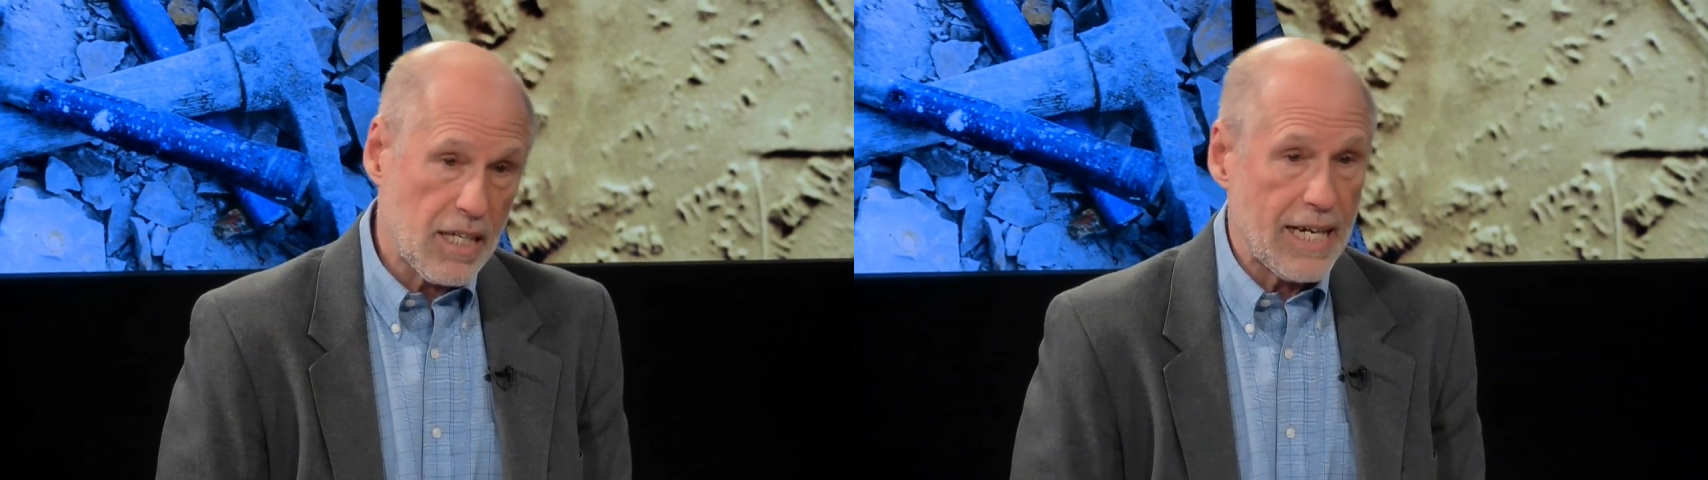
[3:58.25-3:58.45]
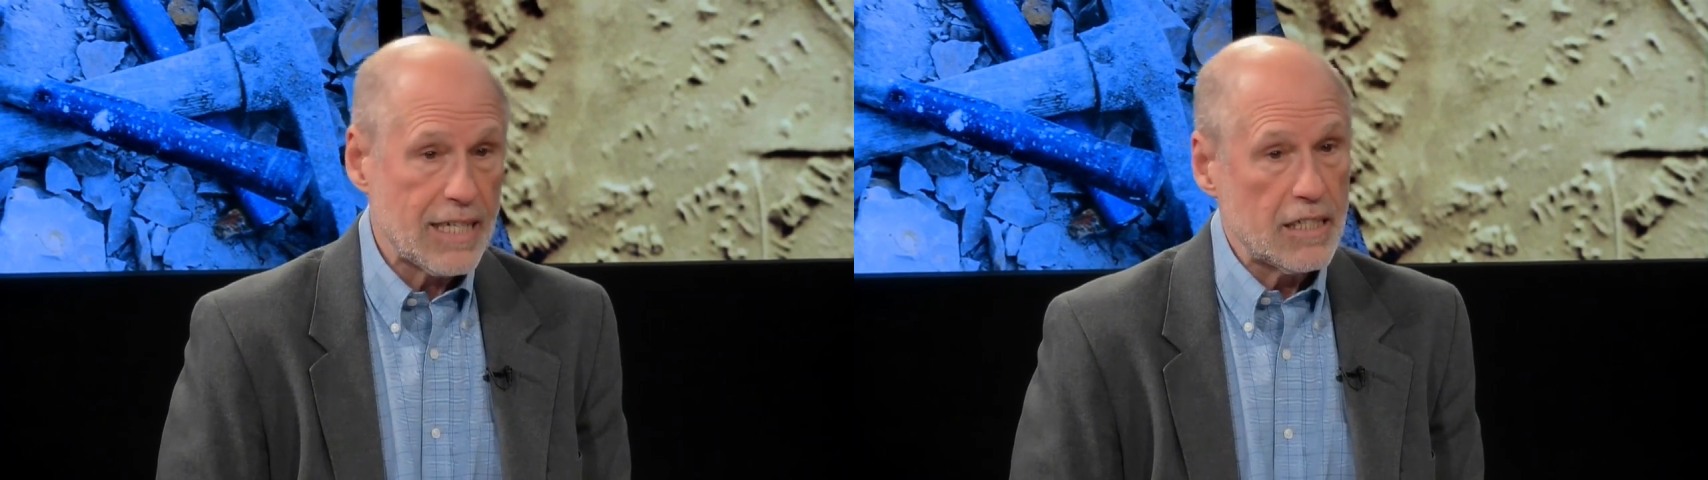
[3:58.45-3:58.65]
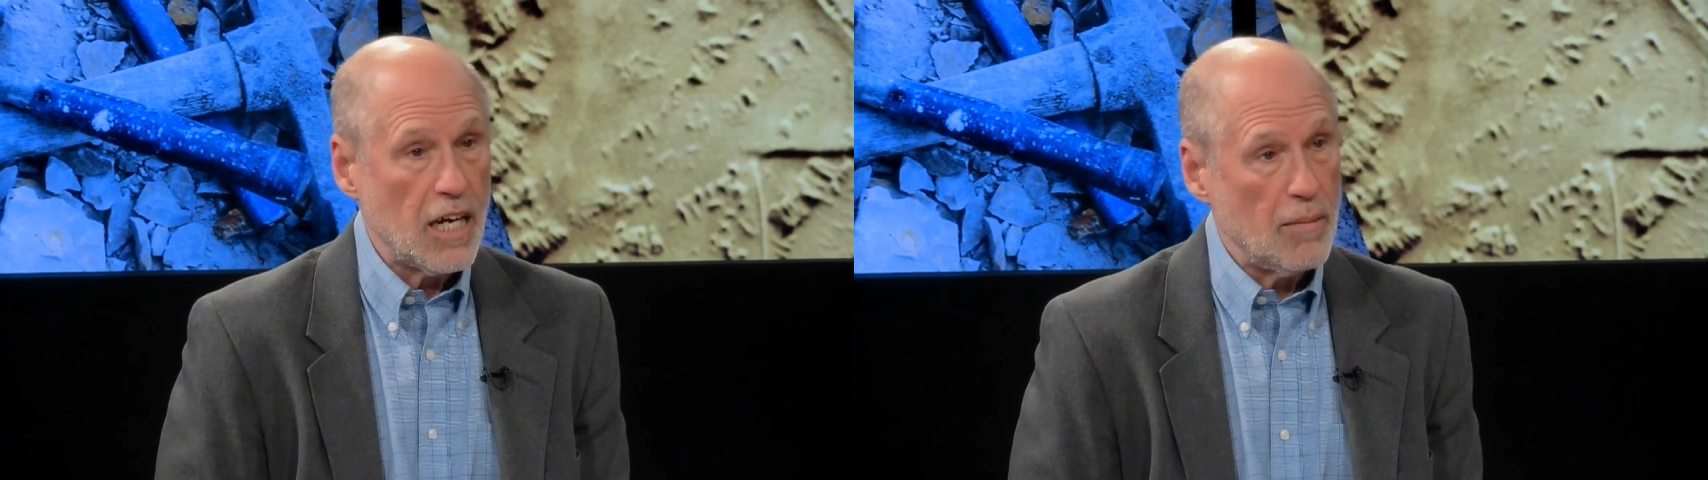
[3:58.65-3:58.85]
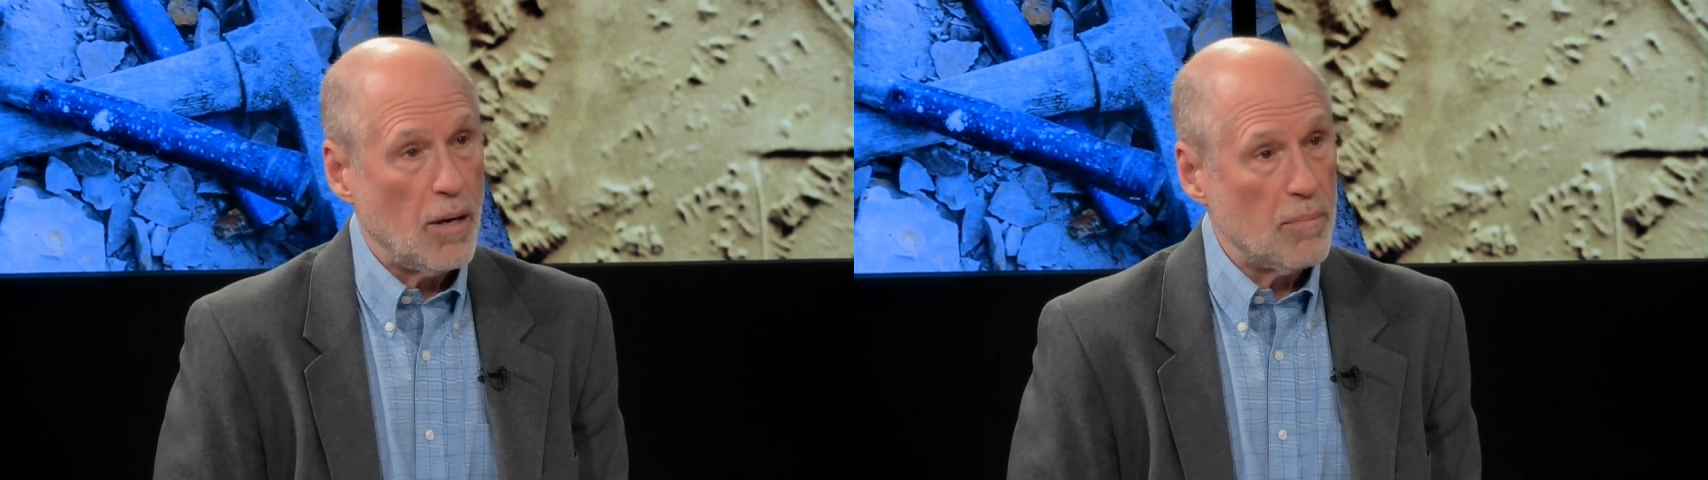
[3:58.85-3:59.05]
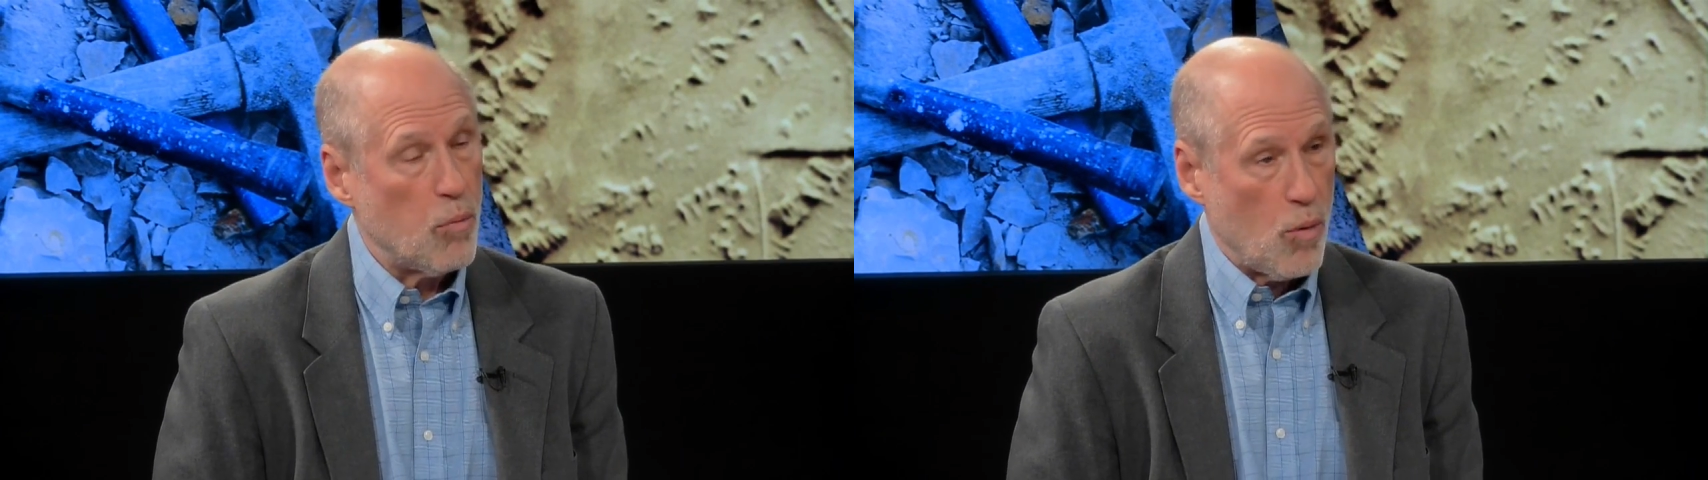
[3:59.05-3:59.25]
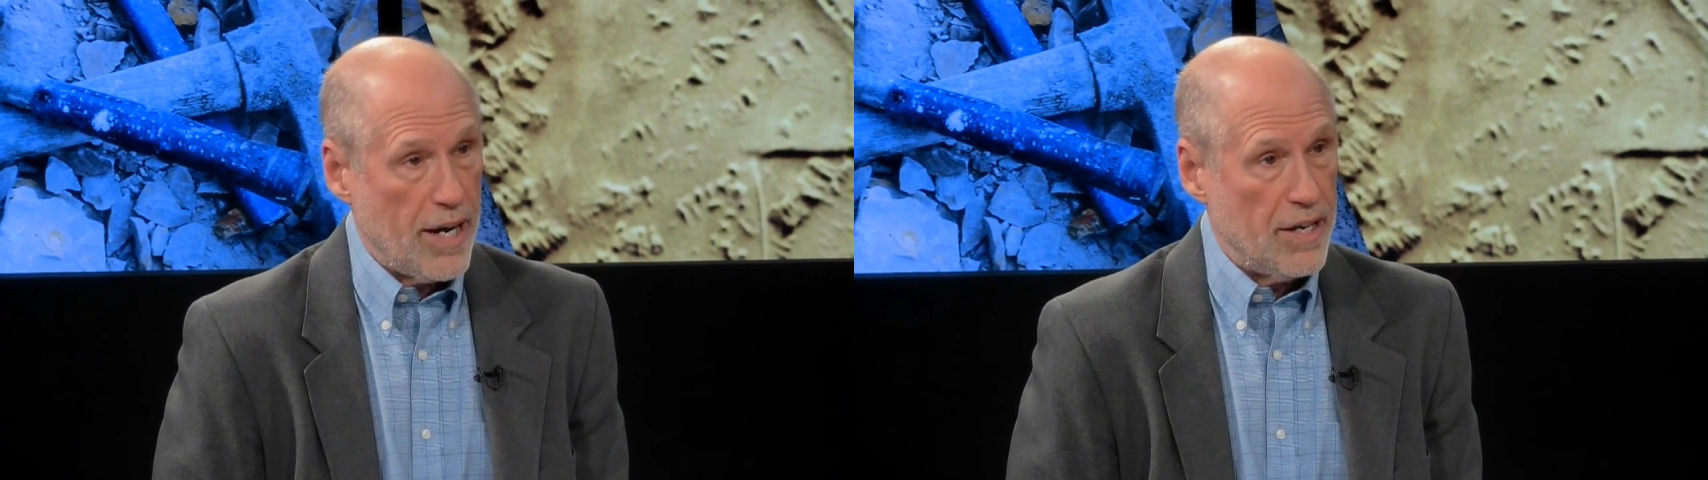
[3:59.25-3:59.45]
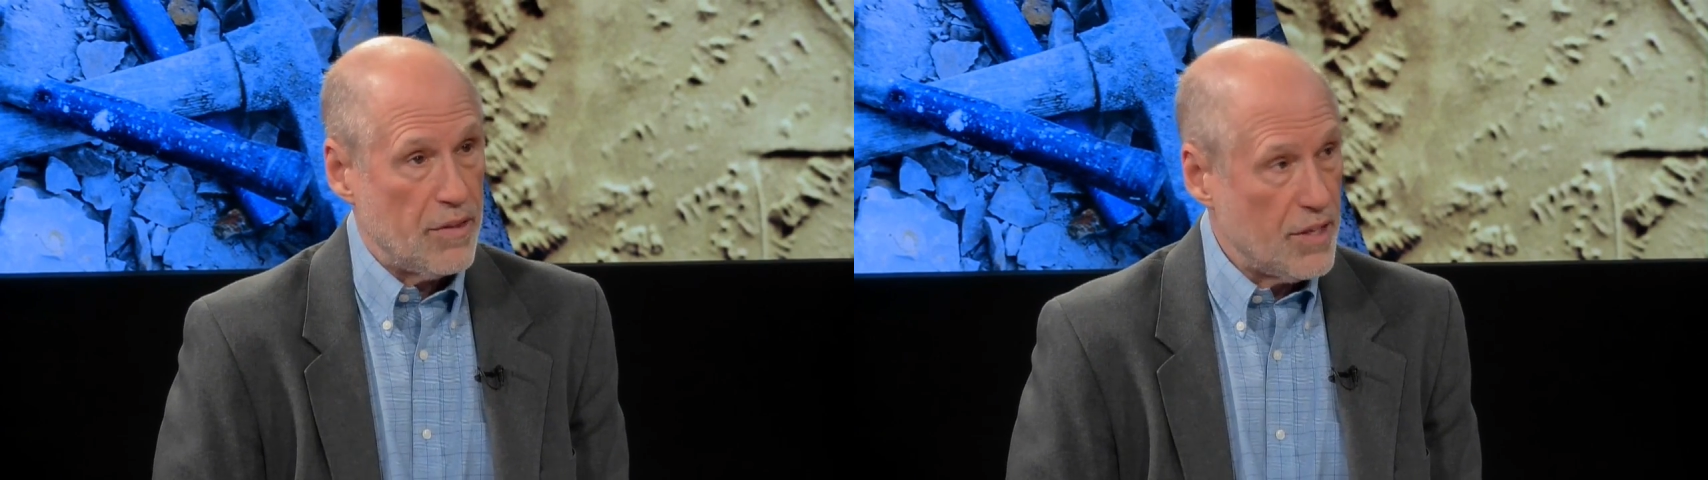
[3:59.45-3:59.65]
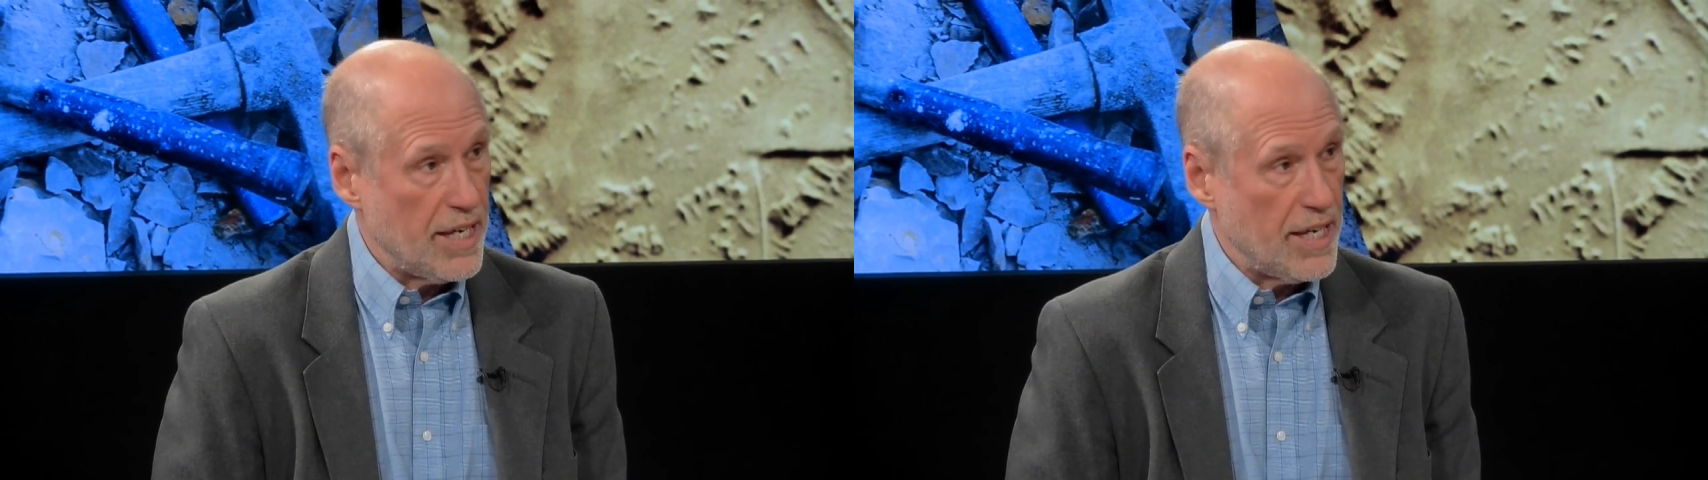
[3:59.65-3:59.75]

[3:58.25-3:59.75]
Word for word: I can come up with